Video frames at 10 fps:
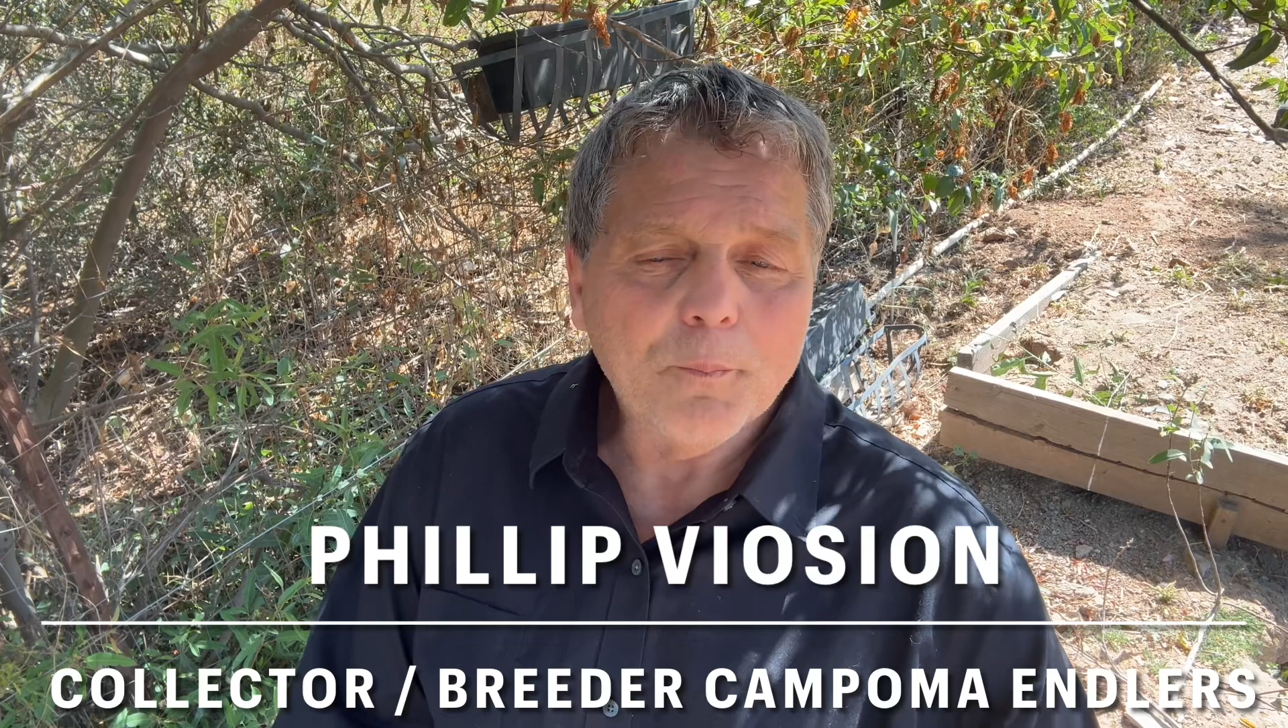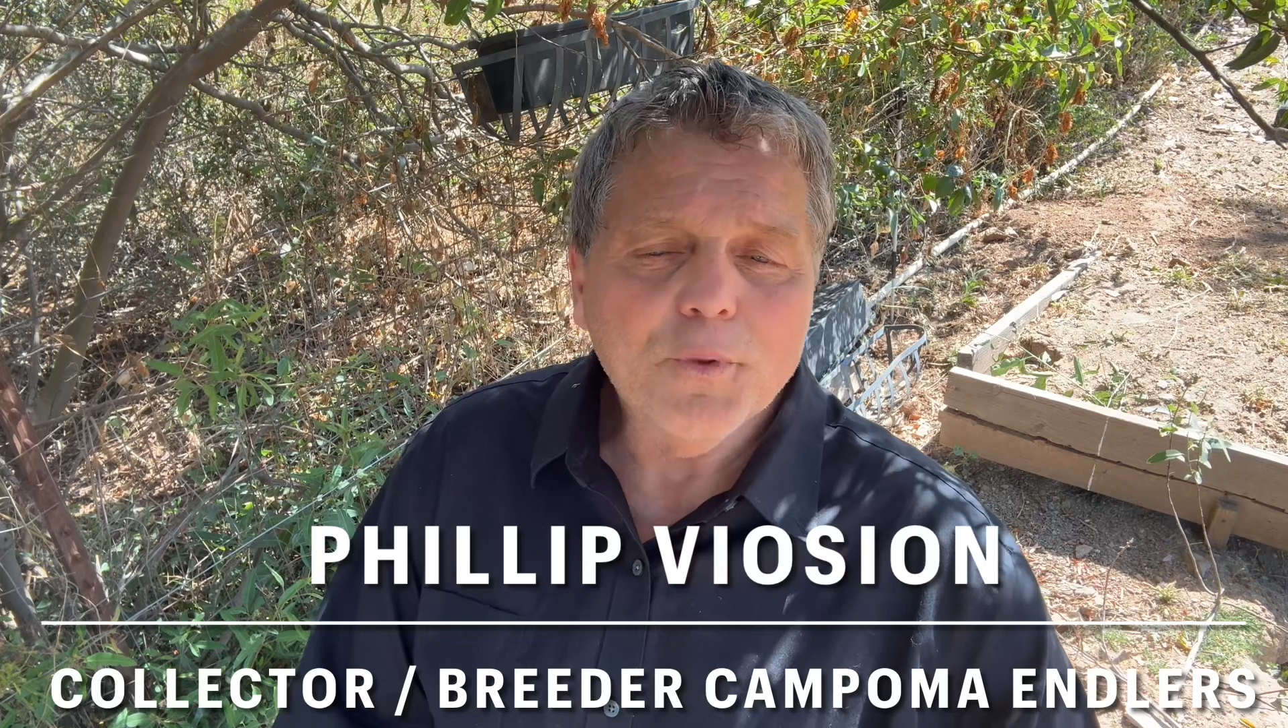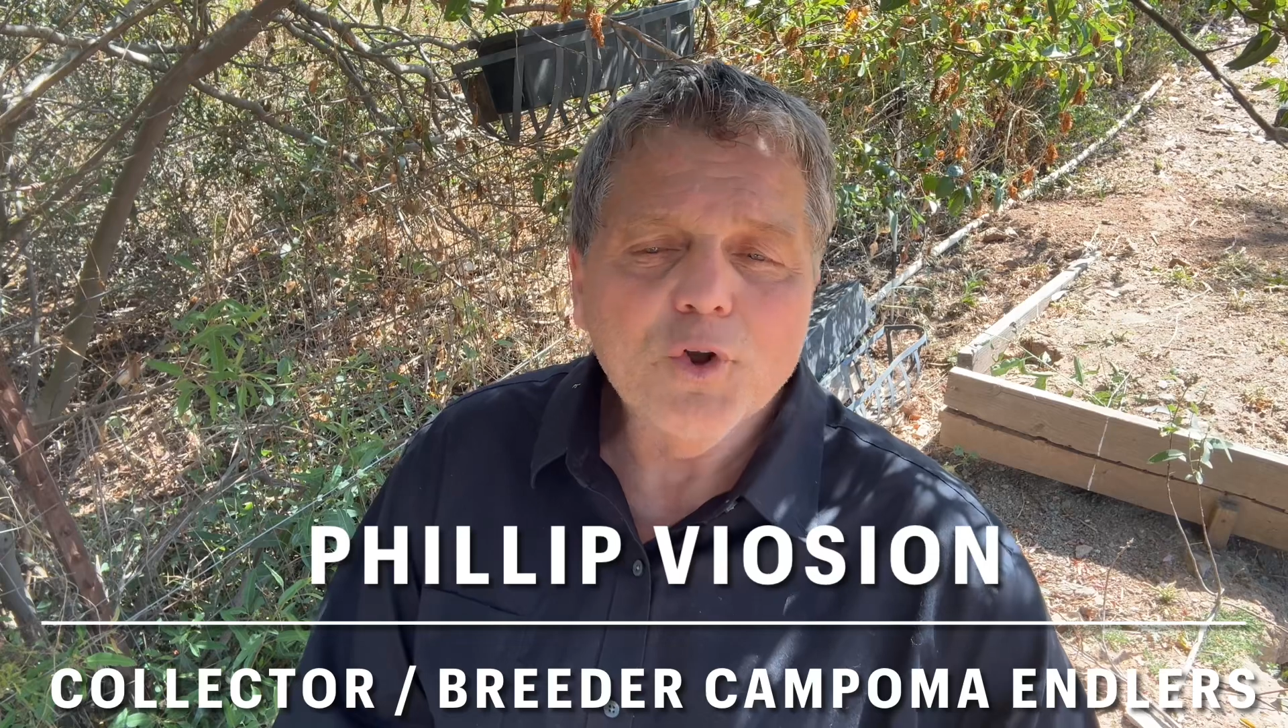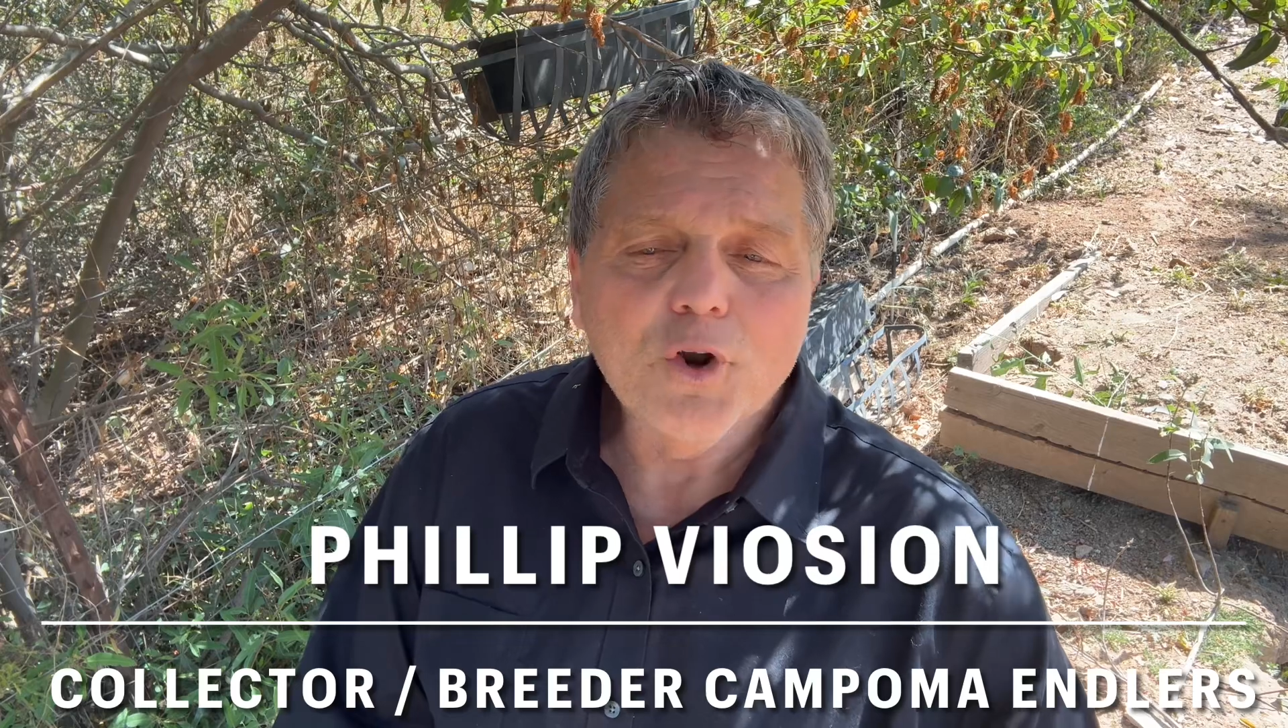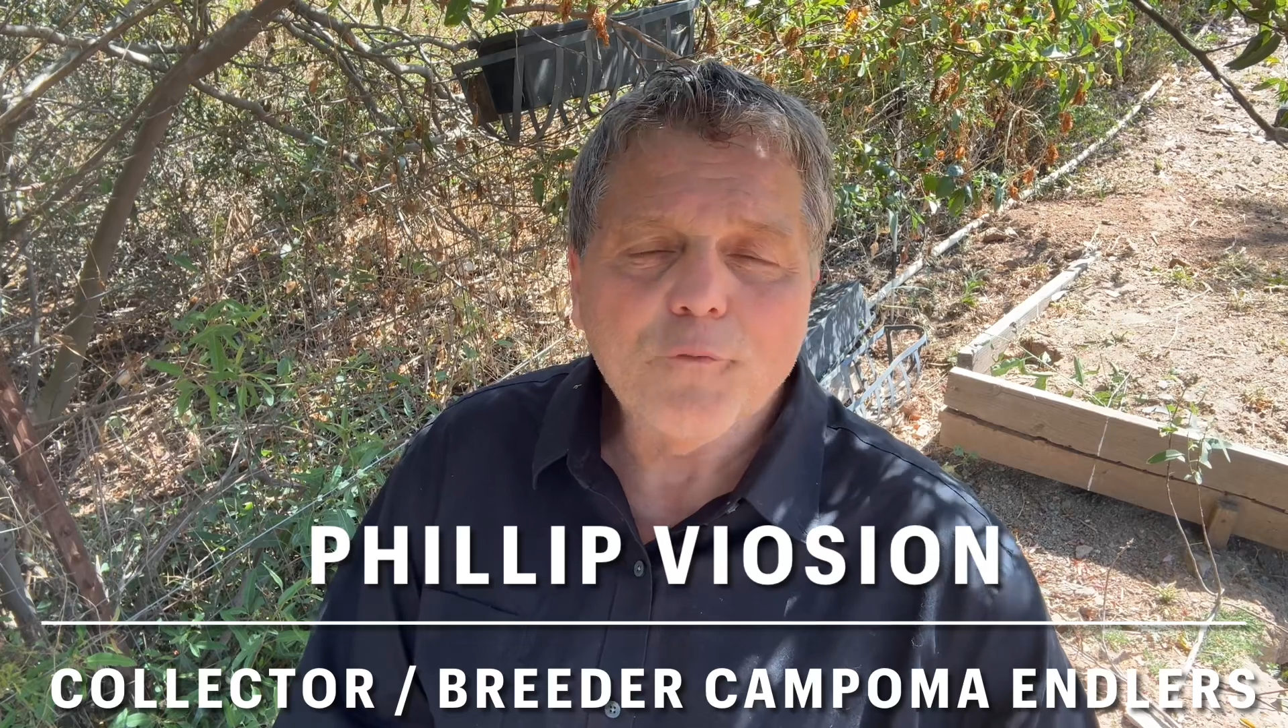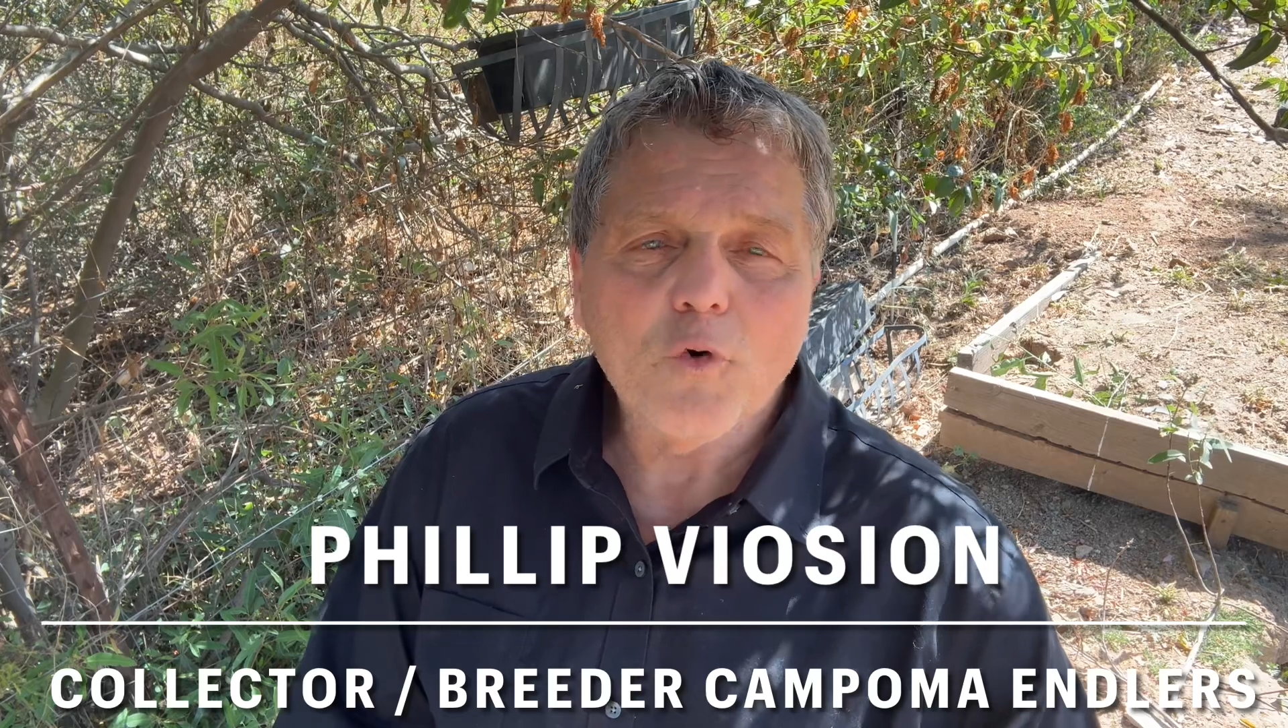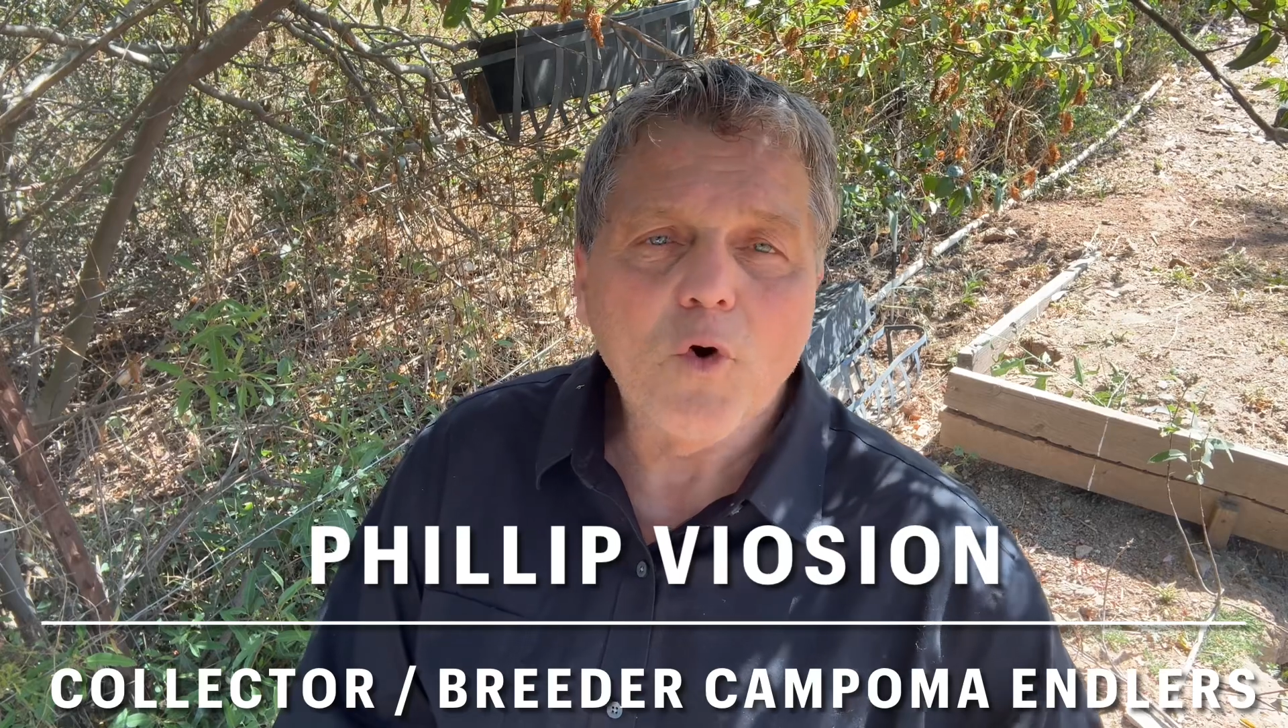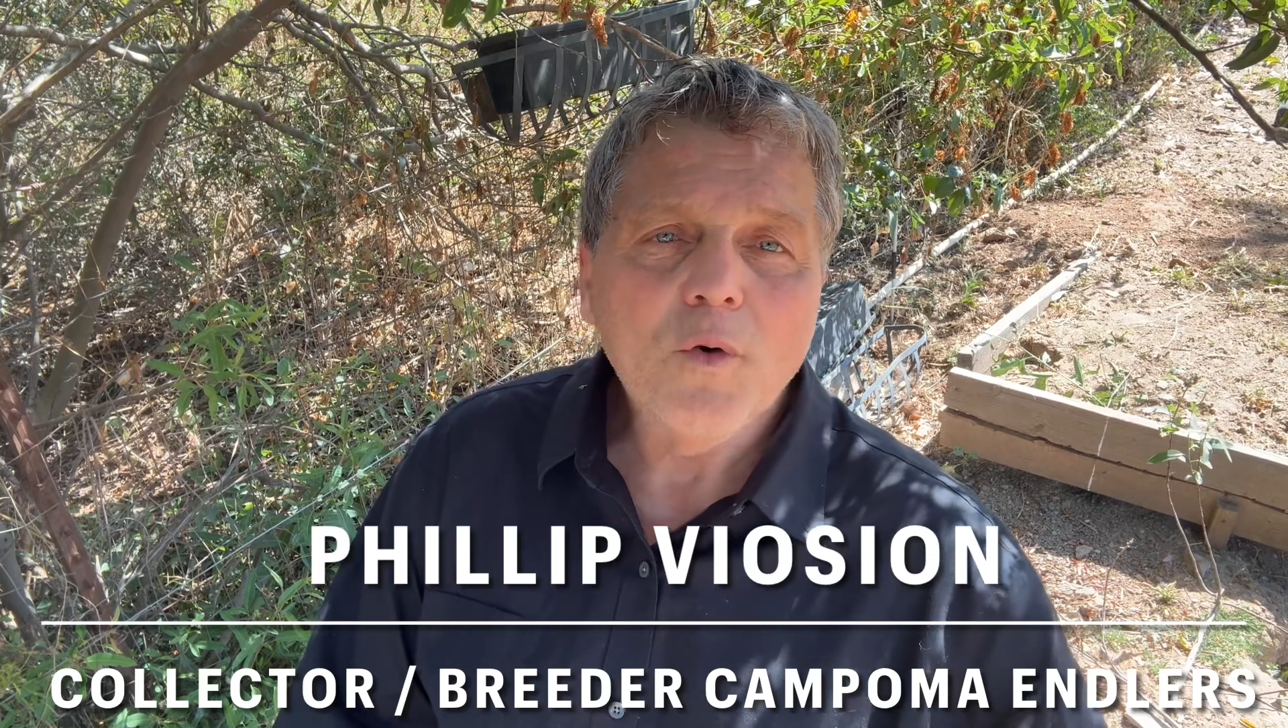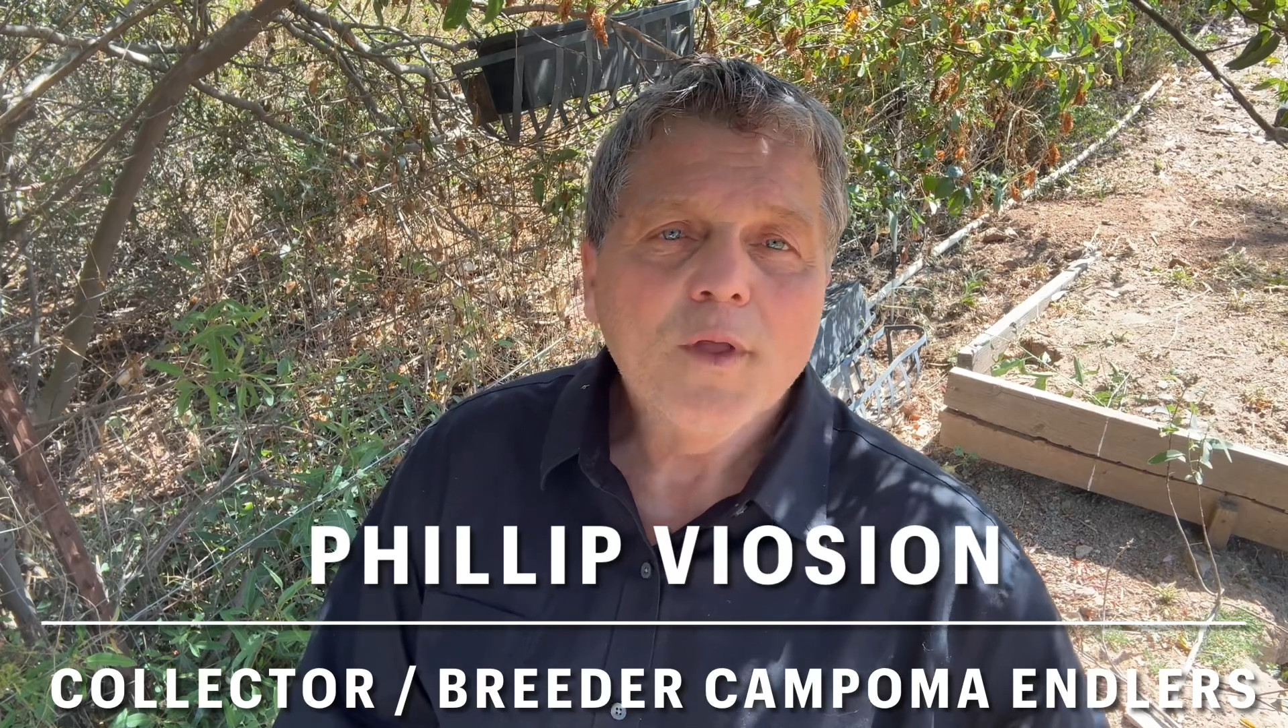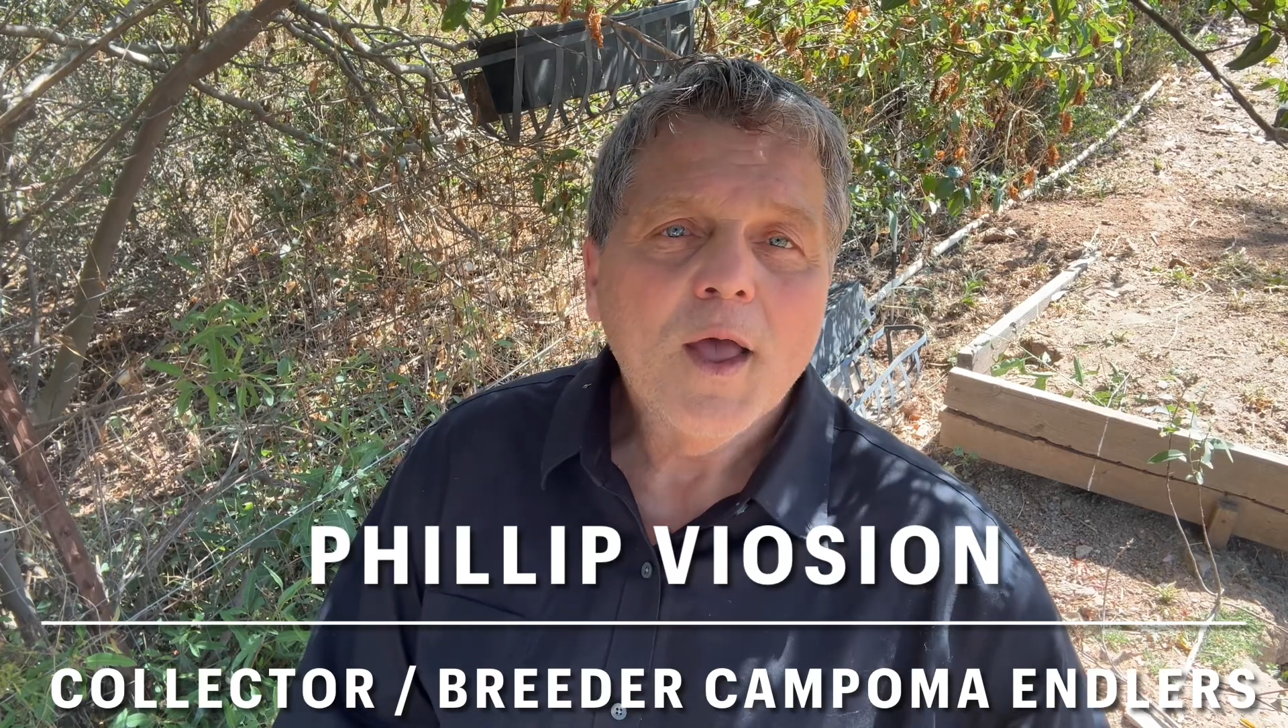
beautiful,